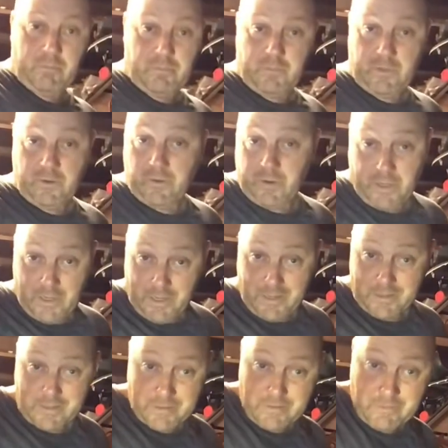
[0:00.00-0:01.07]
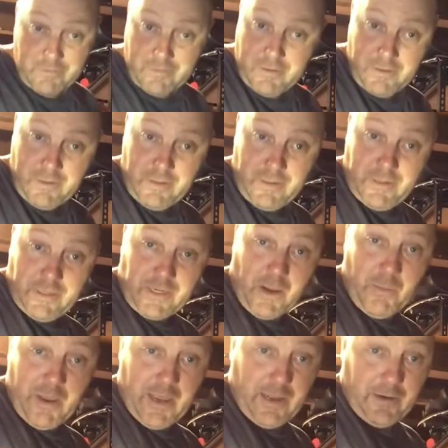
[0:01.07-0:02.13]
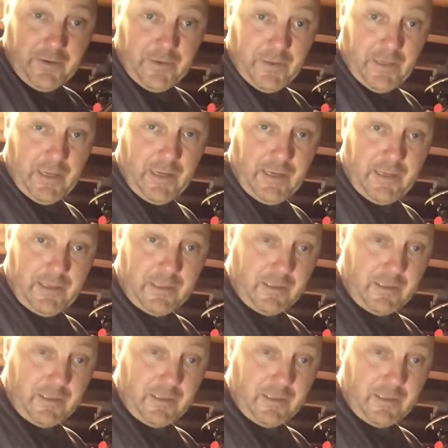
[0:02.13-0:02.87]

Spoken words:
this. Show me how to do this